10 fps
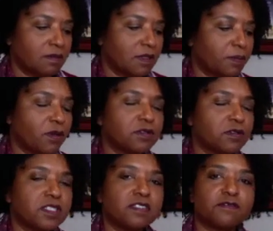the
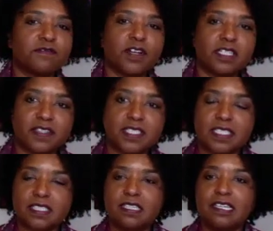person in front of
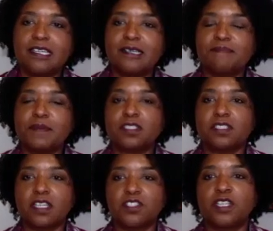us,
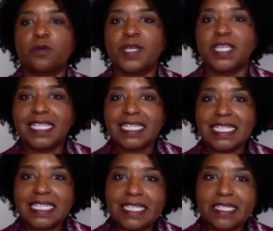such that we can
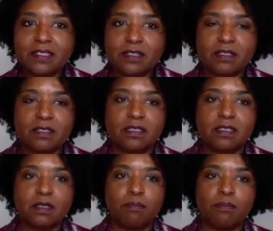hear
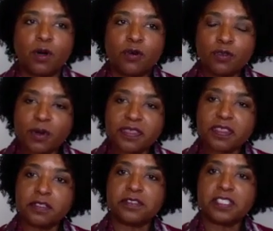both what
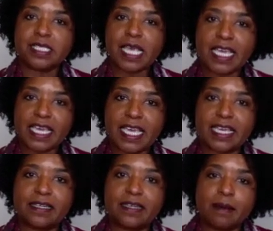they're
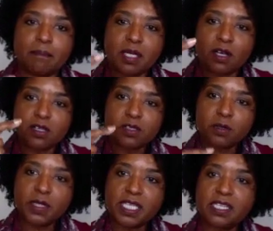saying, but
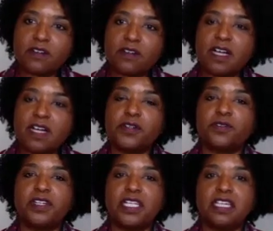also hear
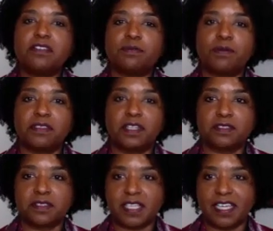underneath what
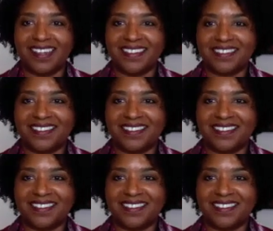they're saying.